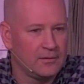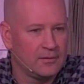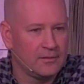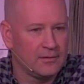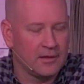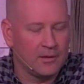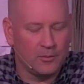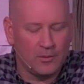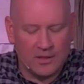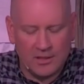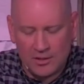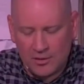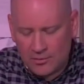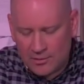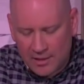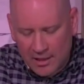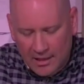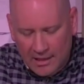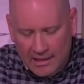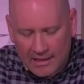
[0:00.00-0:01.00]
that when you
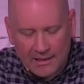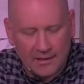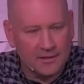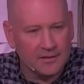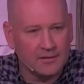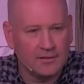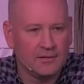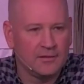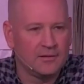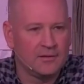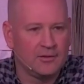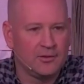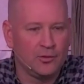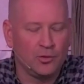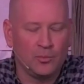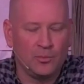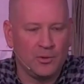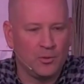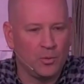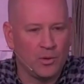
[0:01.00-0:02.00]
die, you
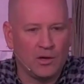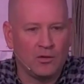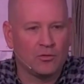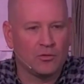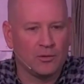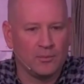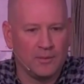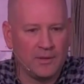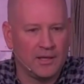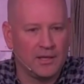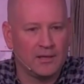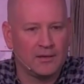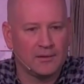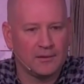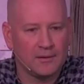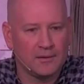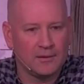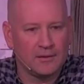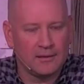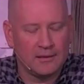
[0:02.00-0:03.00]
will be welcomed in.
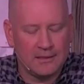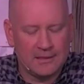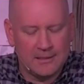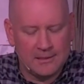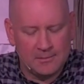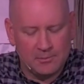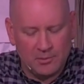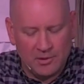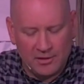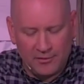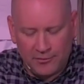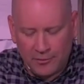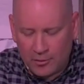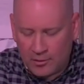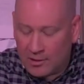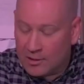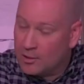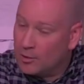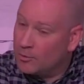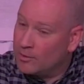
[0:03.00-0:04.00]
But if you
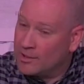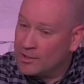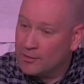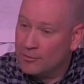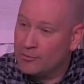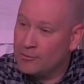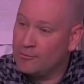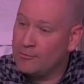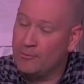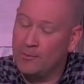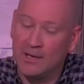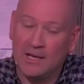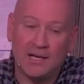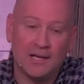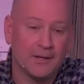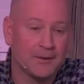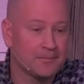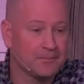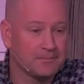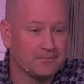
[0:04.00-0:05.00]
are going your own way,
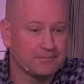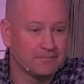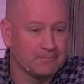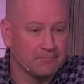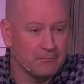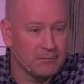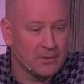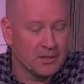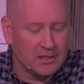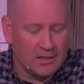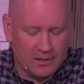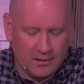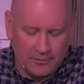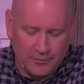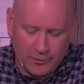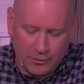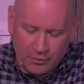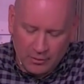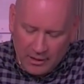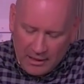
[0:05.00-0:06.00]
if
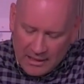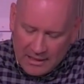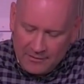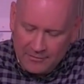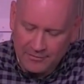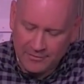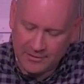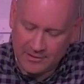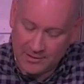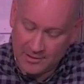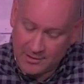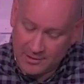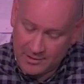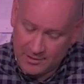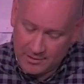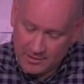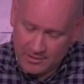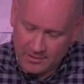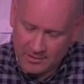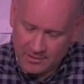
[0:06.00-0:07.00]
your life
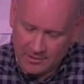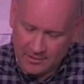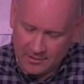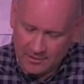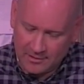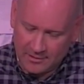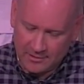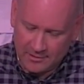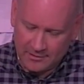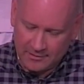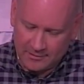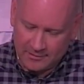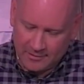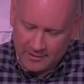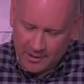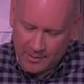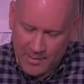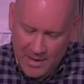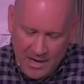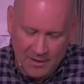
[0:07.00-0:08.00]
is
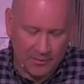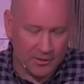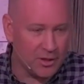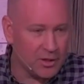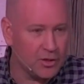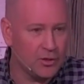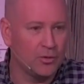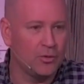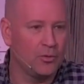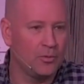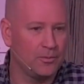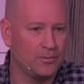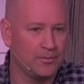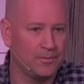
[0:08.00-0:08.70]
about you,